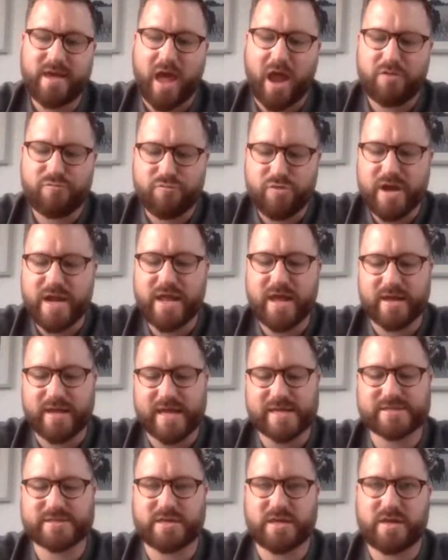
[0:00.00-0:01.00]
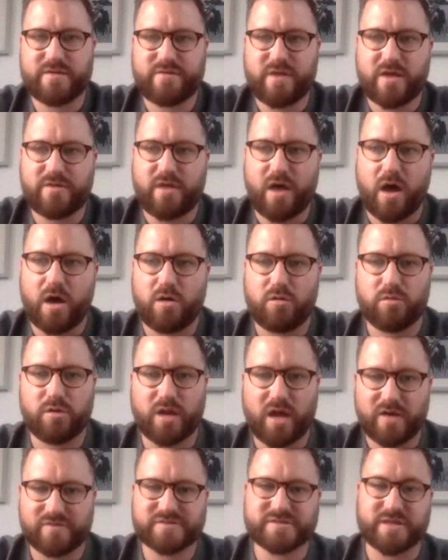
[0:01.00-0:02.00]
and really, I guess, kind of the whole
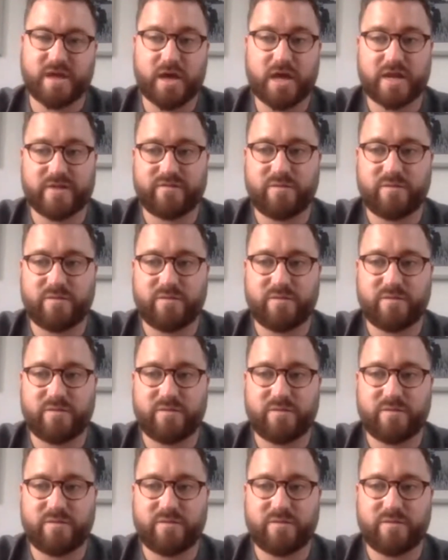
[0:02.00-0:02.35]
life cycle